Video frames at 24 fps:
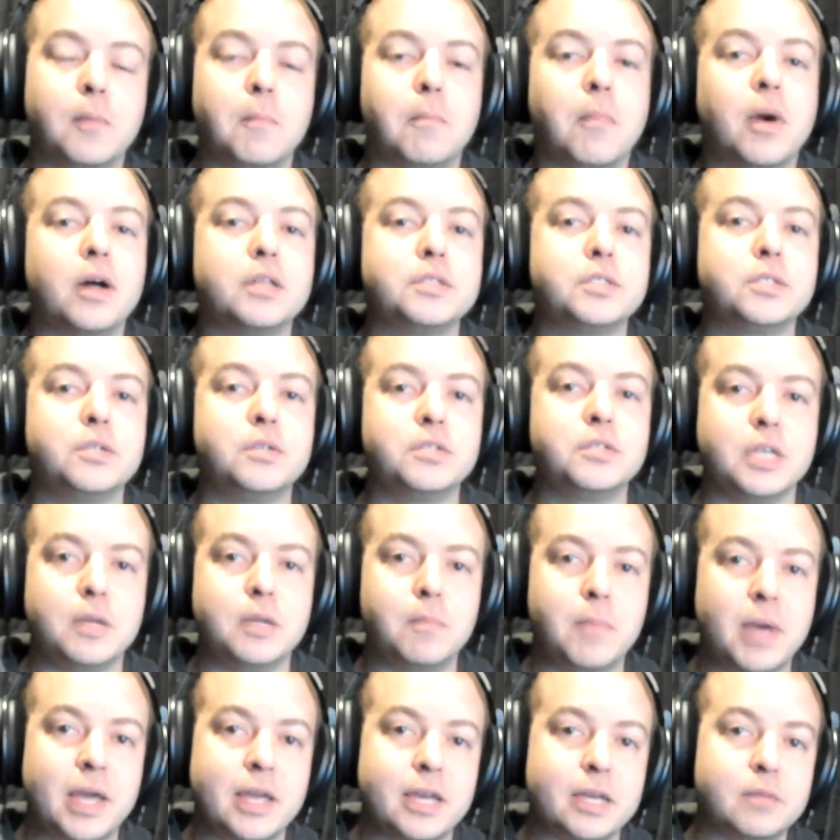Monsters and
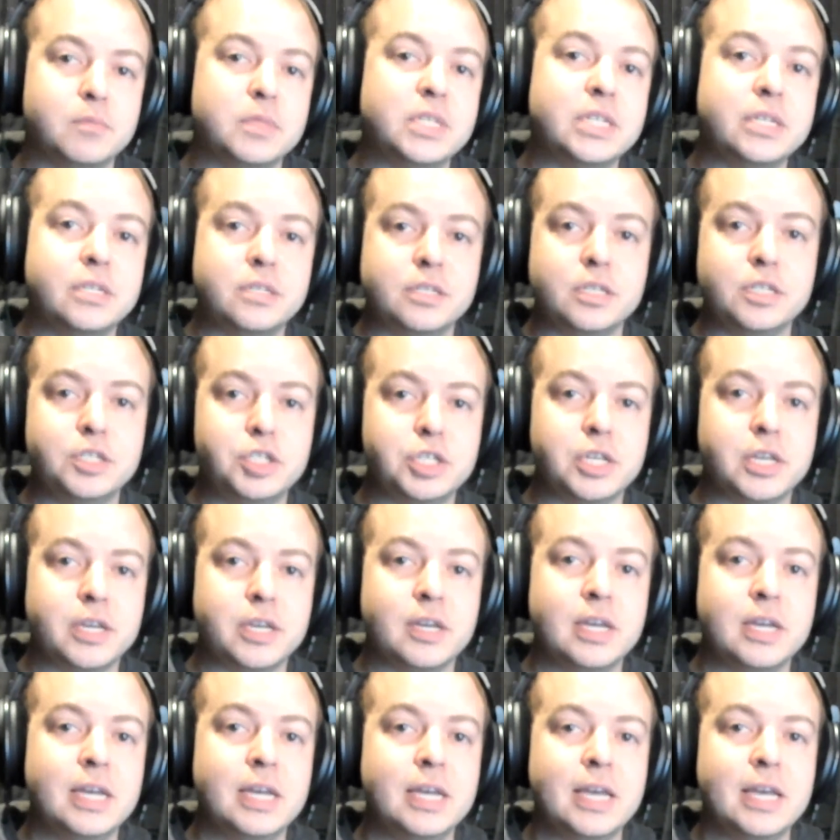Mayhem TCG,
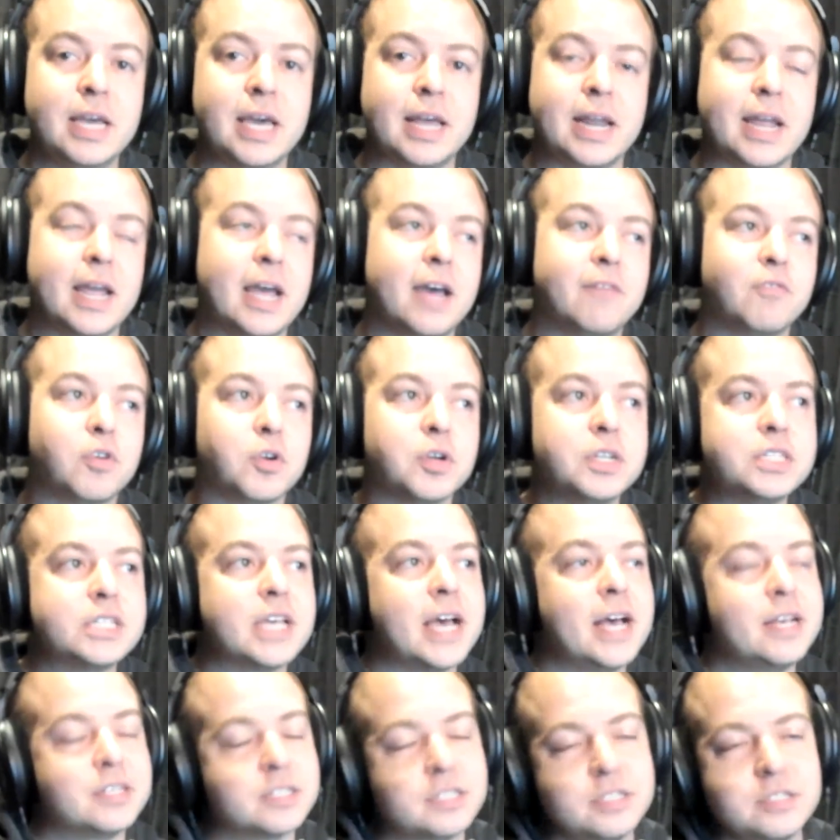and I have Chris
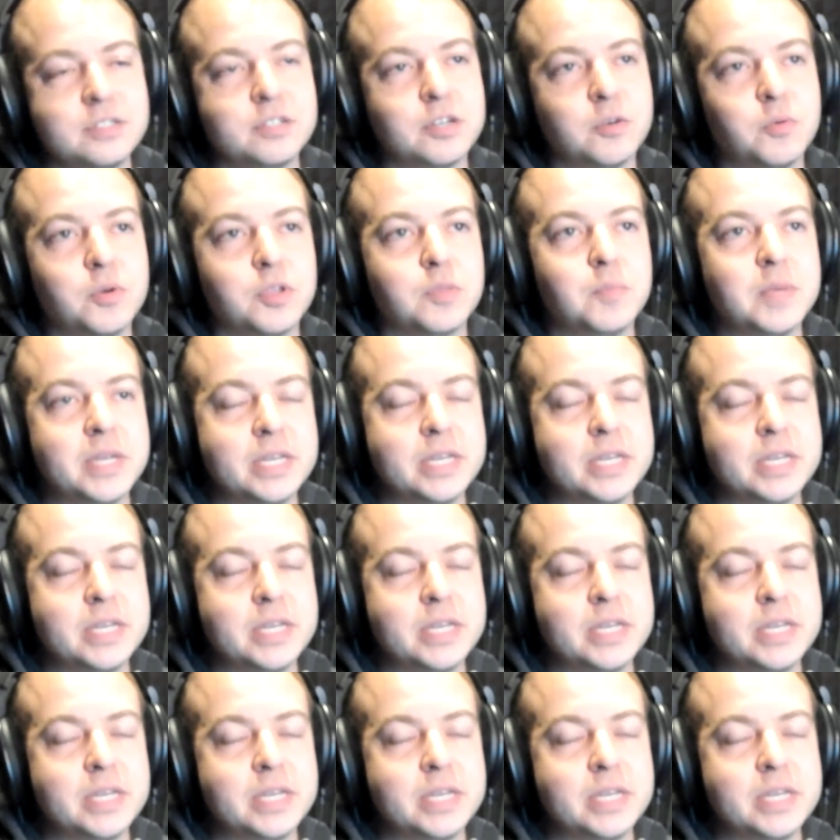Haskins here with me.